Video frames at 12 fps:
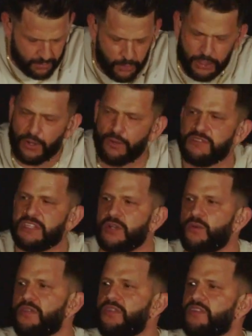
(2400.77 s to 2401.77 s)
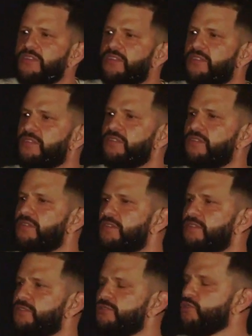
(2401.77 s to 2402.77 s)
when you don't deal with these
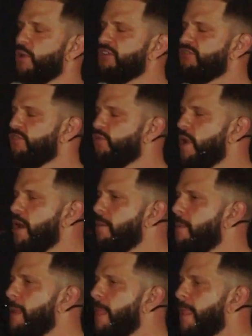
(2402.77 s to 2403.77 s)
situations well,